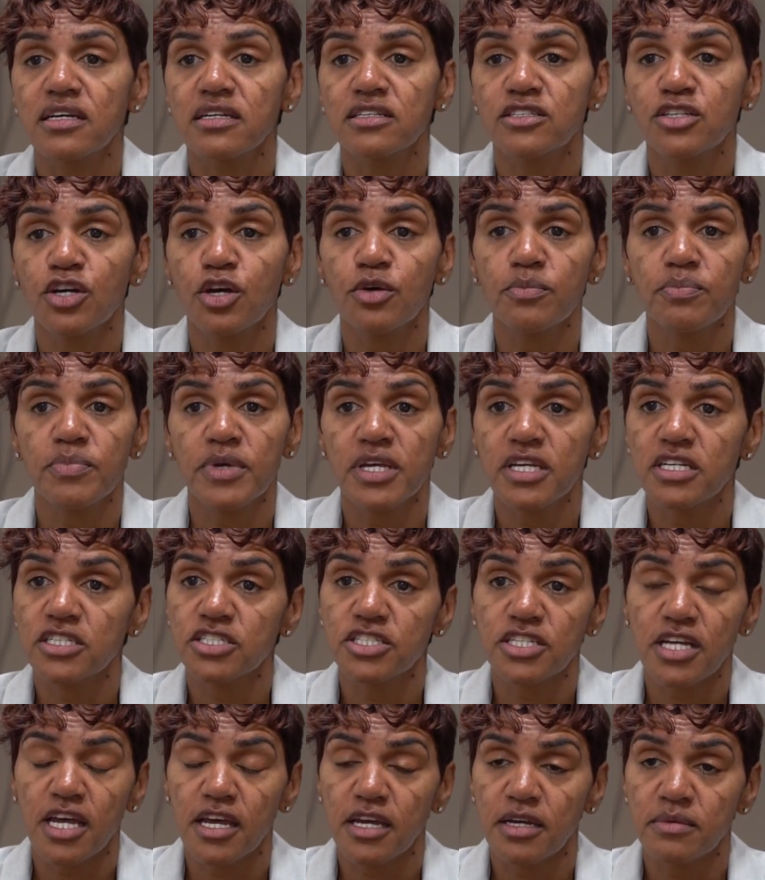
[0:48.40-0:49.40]
don't be
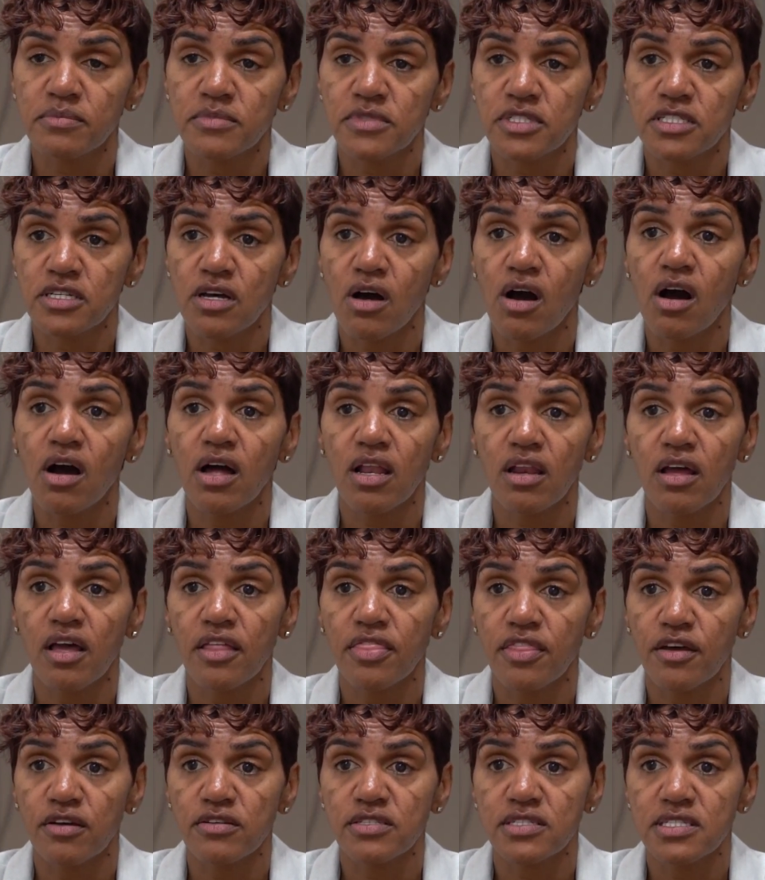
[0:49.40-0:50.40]
ashamed to highlight
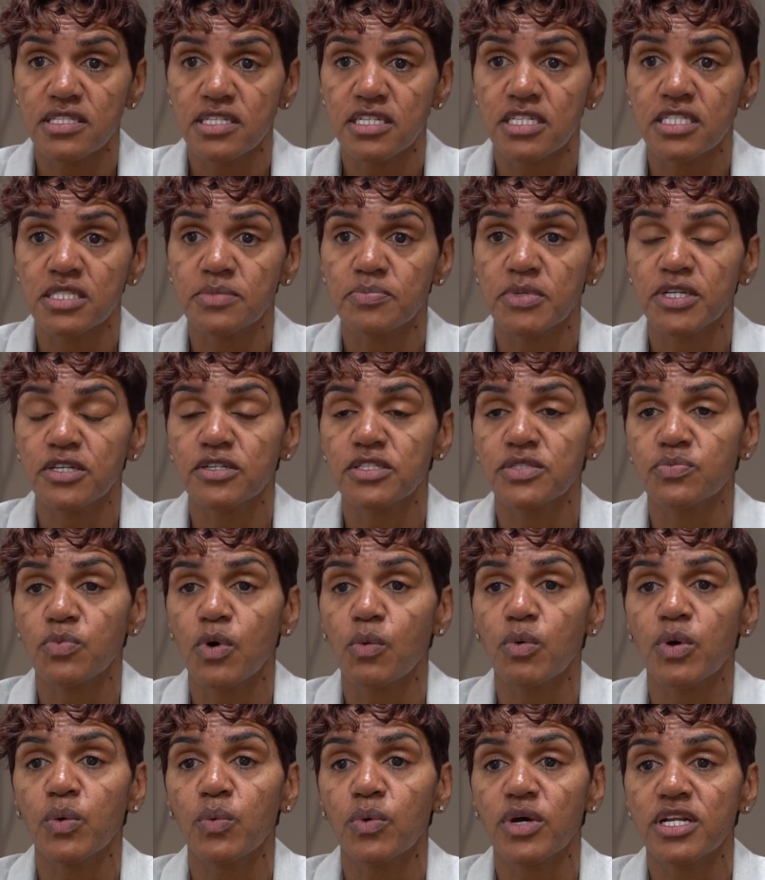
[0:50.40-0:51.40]
those things, because what
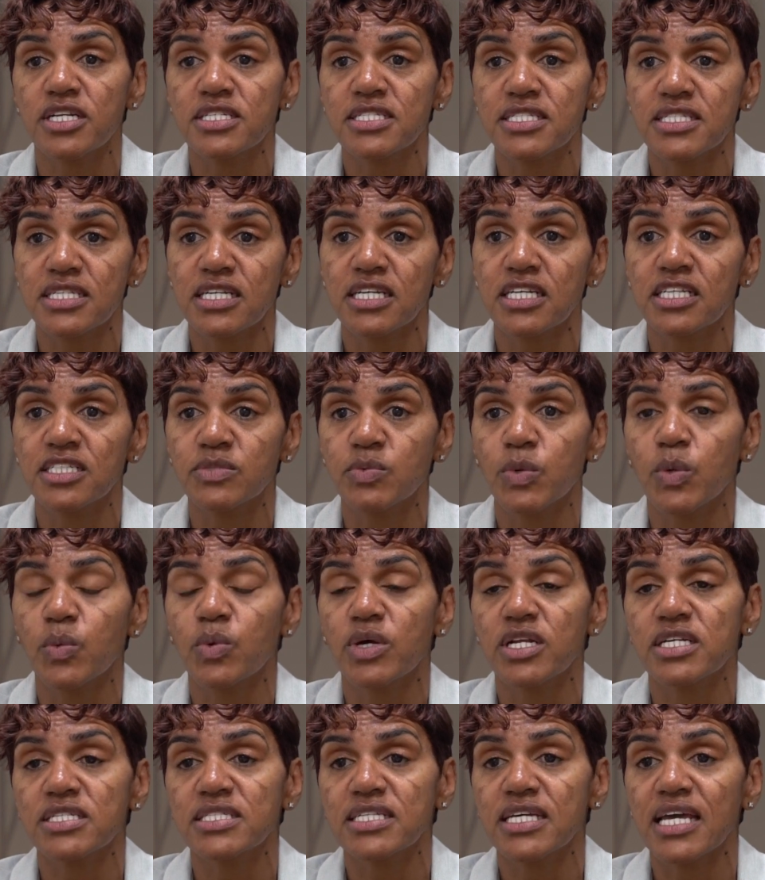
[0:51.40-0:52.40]
we want to see is we
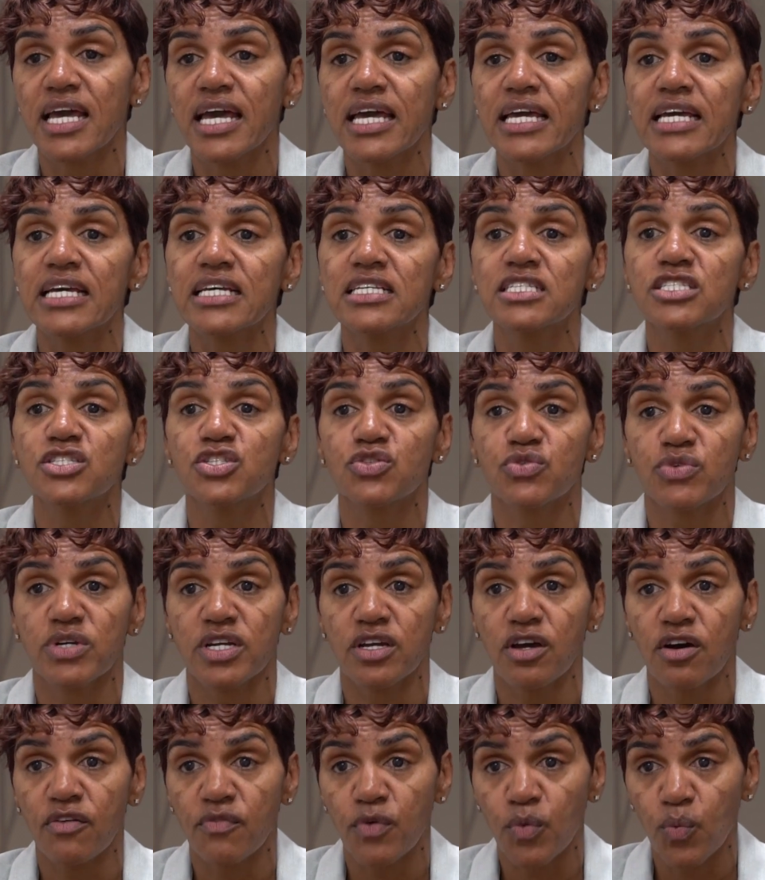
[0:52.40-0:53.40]
want to see a history
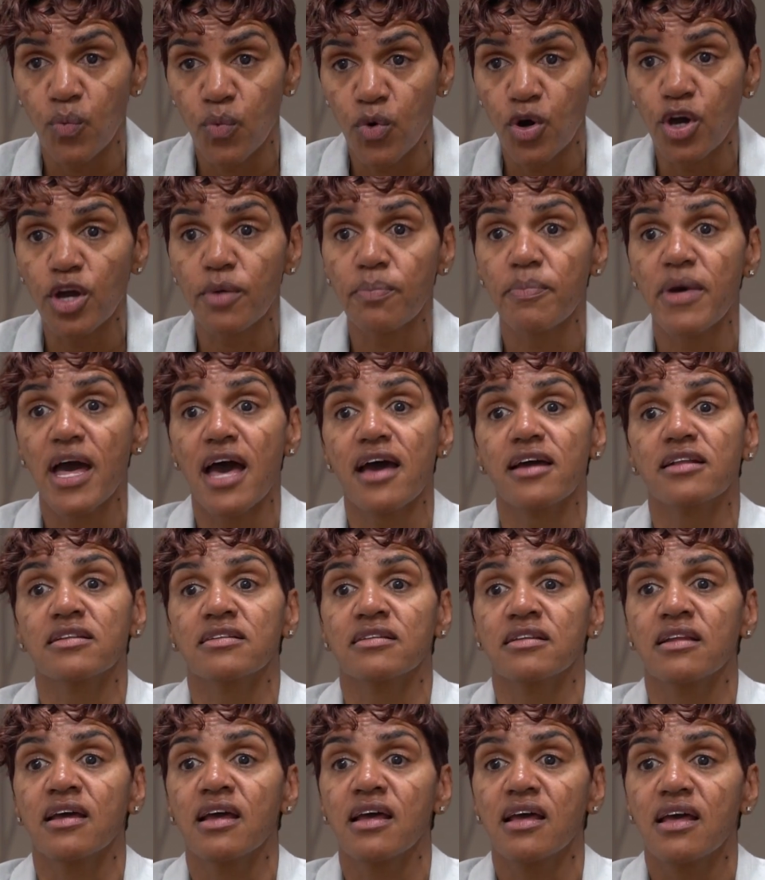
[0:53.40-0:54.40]
of a work
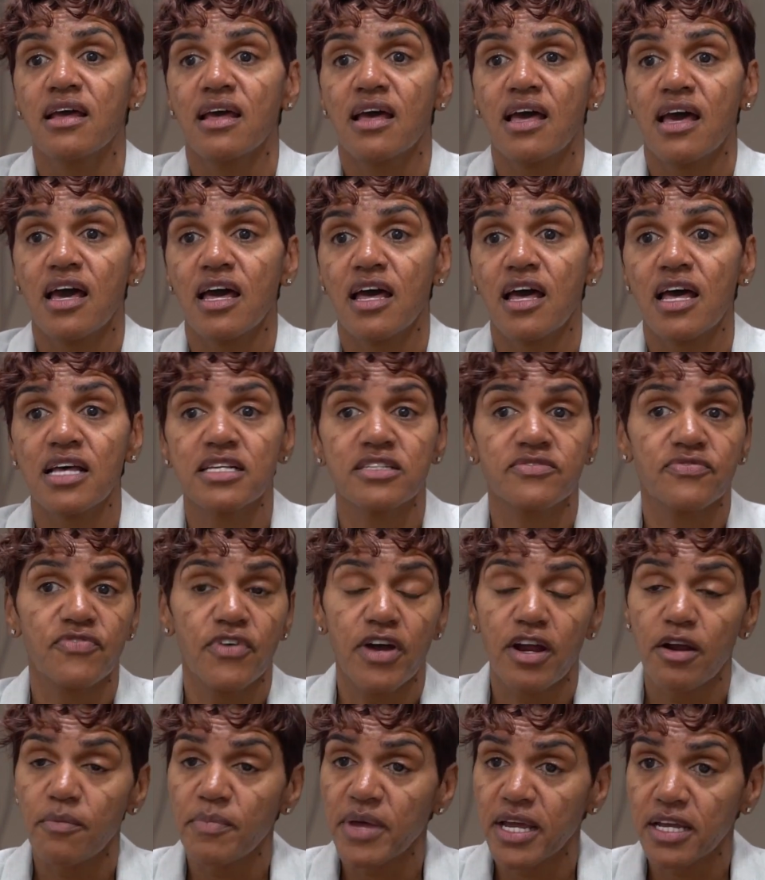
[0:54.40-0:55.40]
pattern as
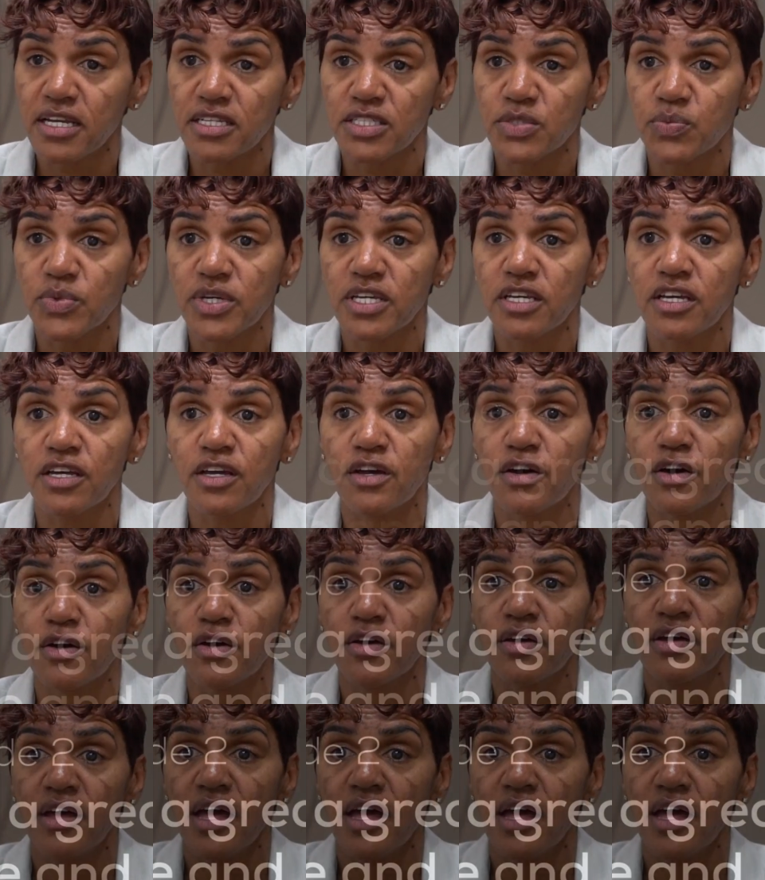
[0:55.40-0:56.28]
far back as we can go.